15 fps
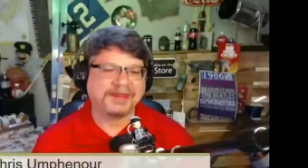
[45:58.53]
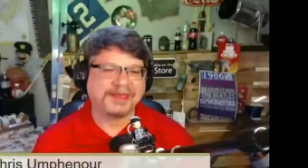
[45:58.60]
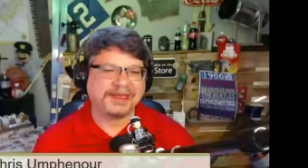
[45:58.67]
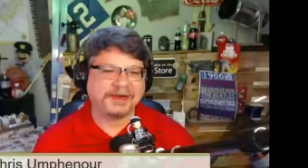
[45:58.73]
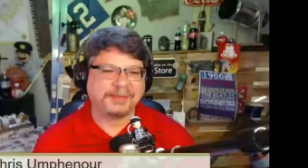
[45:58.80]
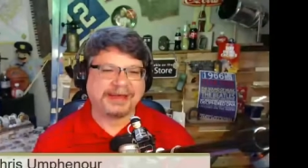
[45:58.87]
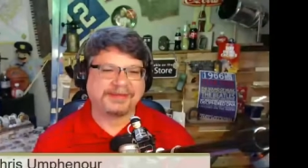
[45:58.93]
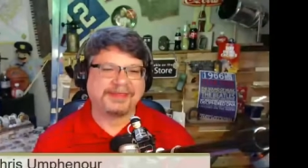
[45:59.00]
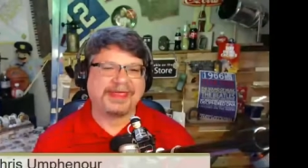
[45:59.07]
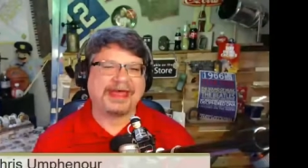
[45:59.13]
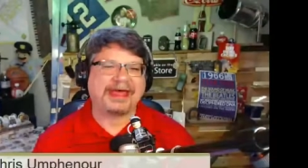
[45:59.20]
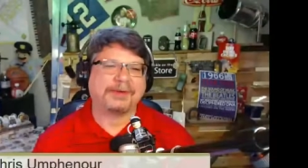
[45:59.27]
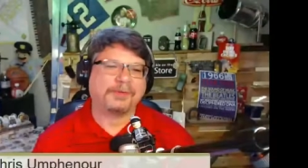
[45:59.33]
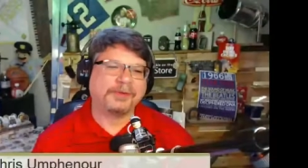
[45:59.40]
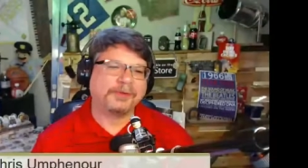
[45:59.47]
about
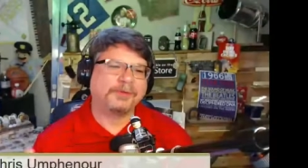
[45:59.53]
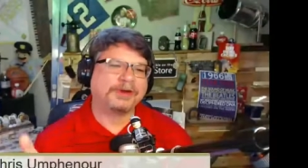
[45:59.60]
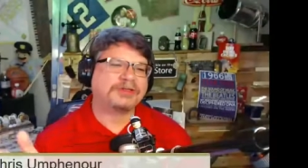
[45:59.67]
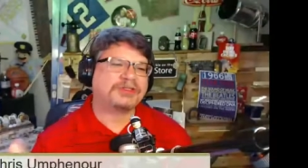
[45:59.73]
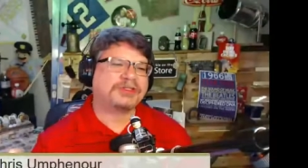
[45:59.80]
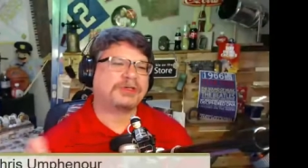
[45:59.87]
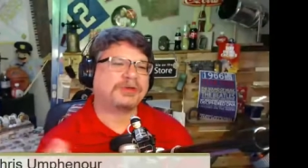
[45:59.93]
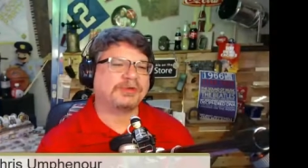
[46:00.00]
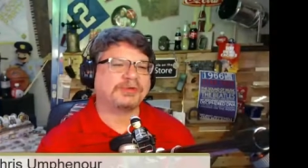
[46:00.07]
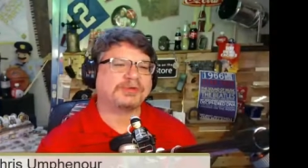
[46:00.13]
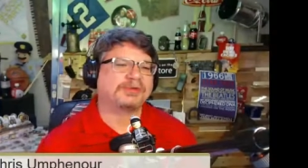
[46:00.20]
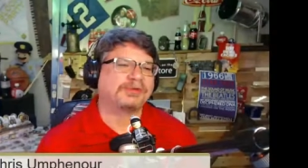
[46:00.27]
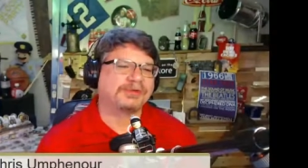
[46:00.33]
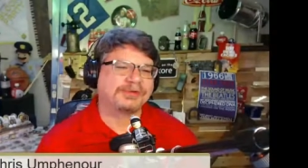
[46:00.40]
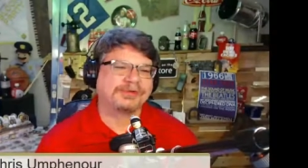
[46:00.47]
that, we want you
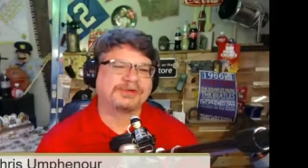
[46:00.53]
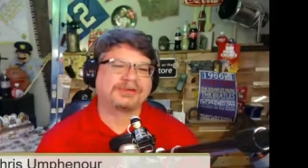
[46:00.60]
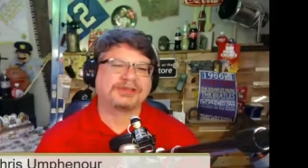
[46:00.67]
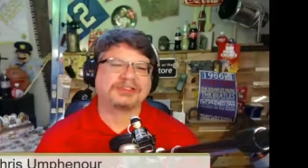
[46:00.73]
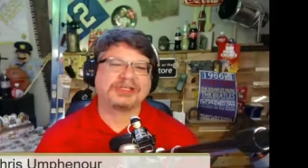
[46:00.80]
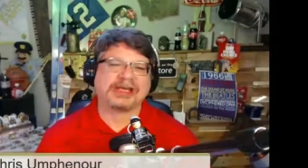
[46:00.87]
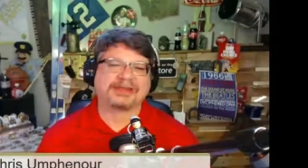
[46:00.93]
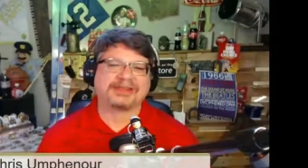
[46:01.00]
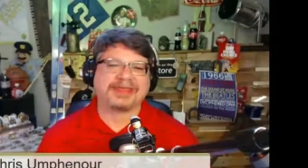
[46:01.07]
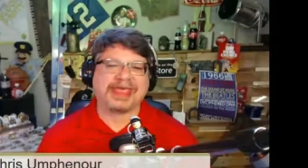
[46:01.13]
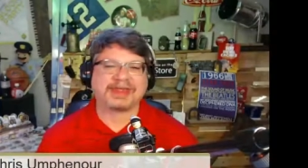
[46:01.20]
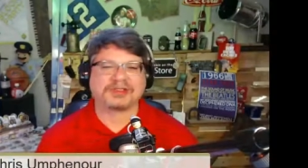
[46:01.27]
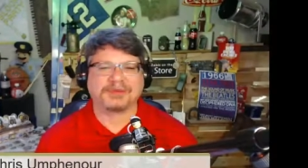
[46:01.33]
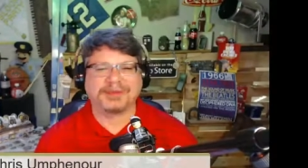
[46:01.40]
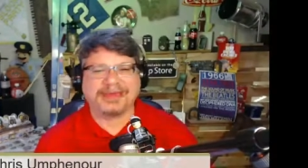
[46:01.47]
to check the
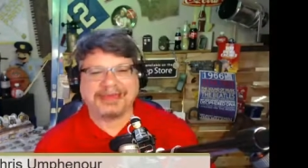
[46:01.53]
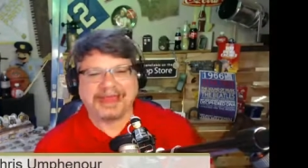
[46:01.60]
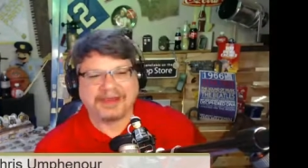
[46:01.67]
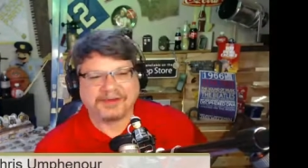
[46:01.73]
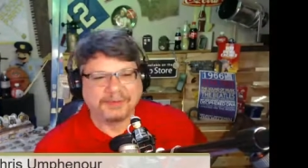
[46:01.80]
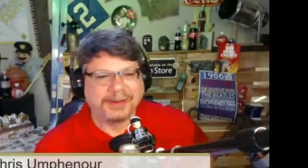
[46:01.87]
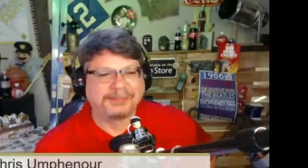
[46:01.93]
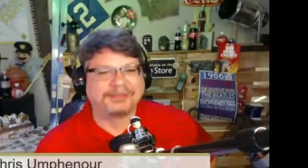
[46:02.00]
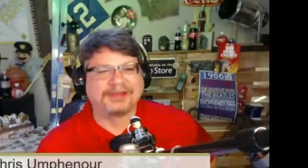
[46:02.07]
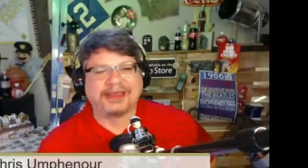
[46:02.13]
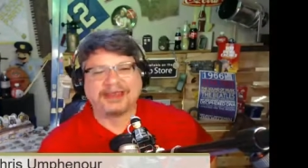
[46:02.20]
Cachemaniacs website at